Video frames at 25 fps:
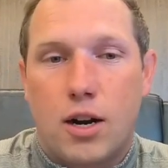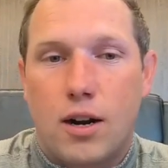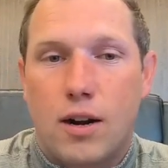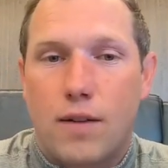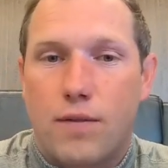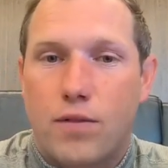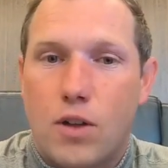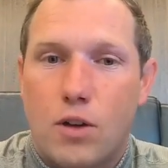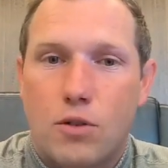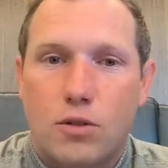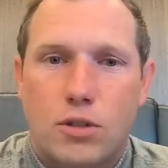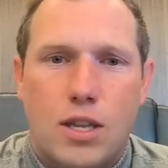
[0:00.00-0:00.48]
And
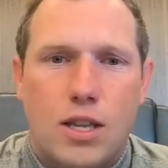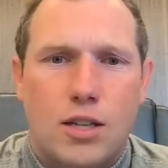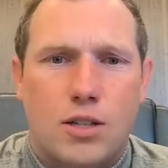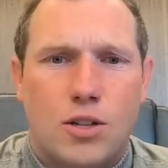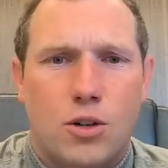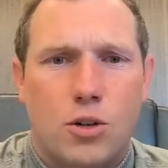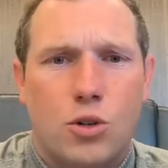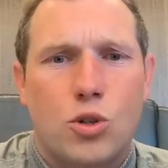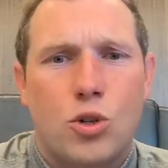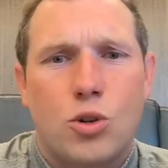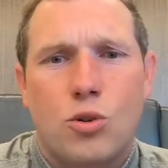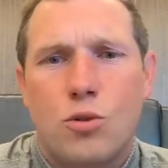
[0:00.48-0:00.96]
if those kids
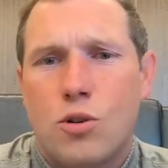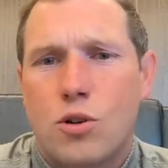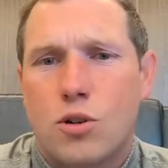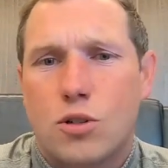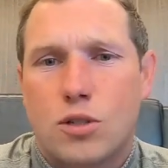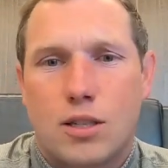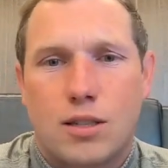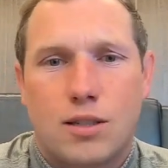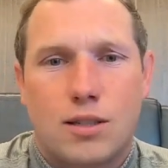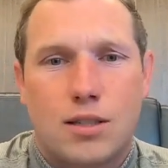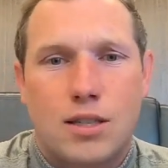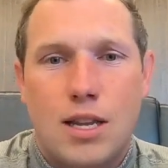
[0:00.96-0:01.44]
are
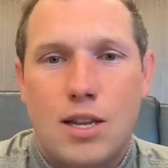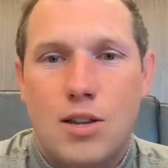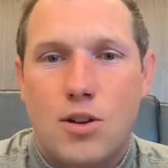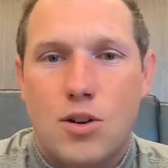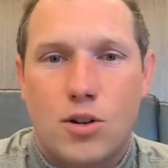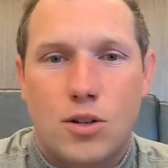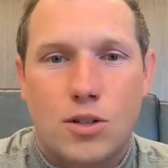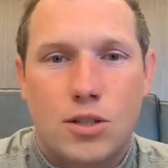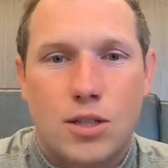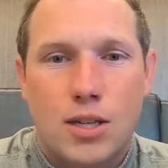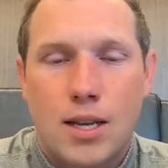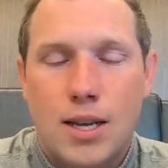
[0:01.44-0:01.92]
juniors and
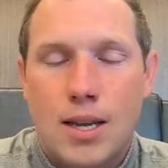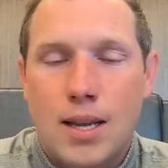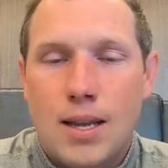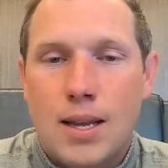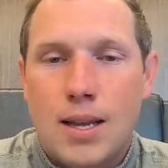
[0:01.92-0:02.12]
seniors,